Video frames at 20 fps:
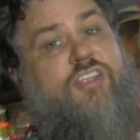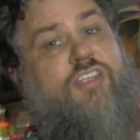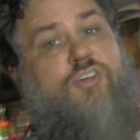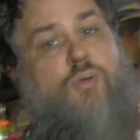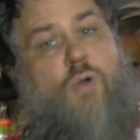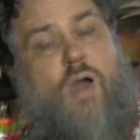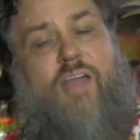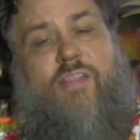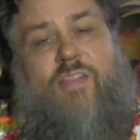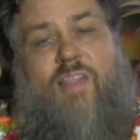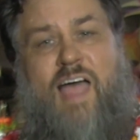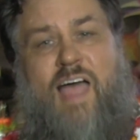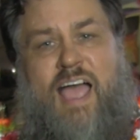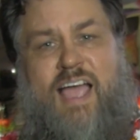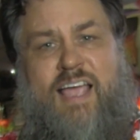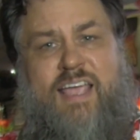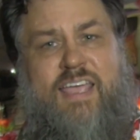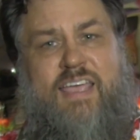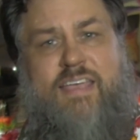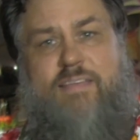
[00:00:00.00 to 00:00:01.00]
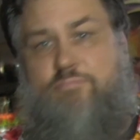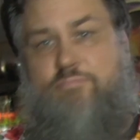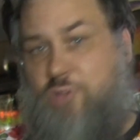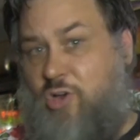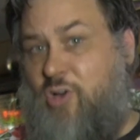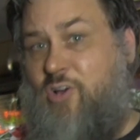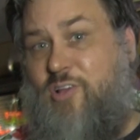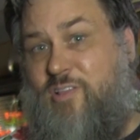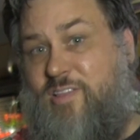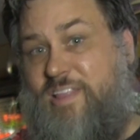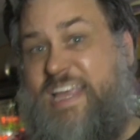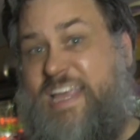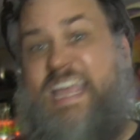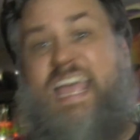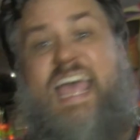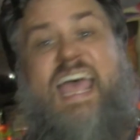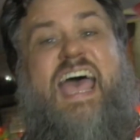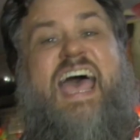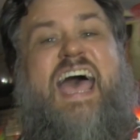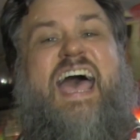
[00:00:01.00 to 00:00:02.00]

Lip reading: to unlock currently.